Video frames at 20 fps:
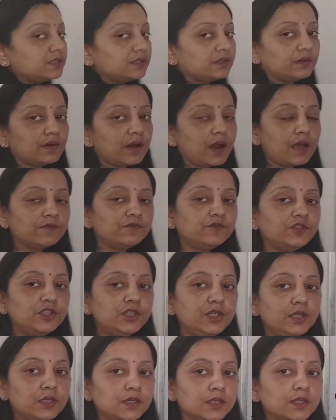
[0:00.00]
in graph
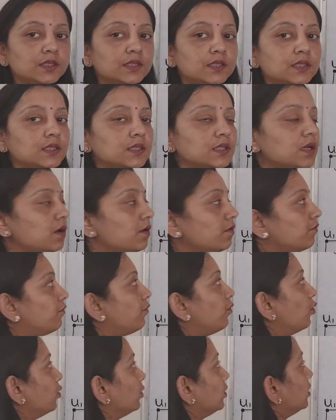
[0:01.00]
G is
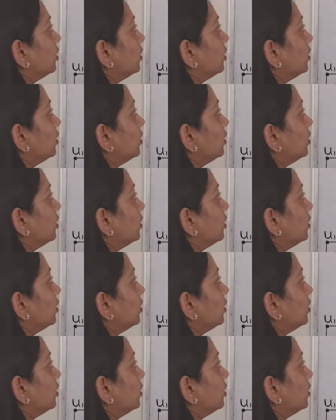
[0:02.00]
4.